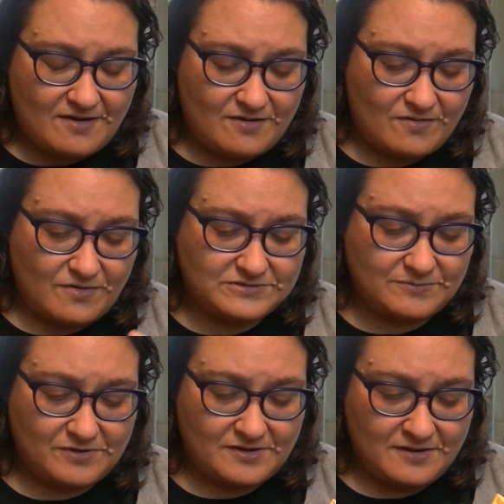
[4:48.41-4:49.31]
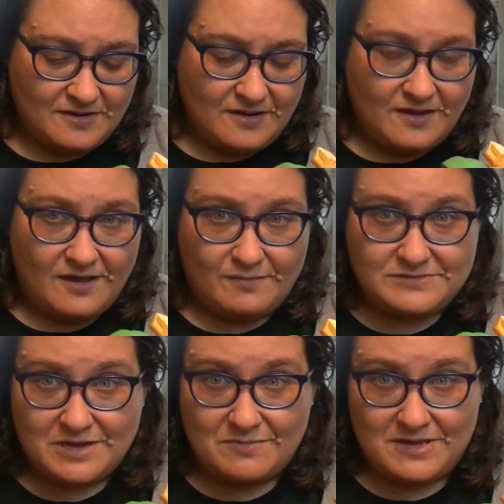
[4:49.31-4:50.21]
I don't know. Someone
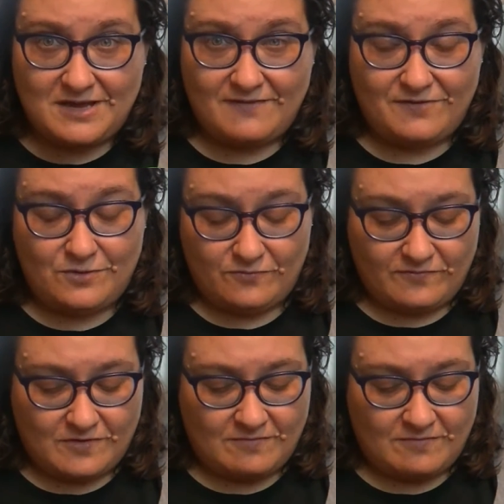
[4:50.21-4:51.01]
tell me if you've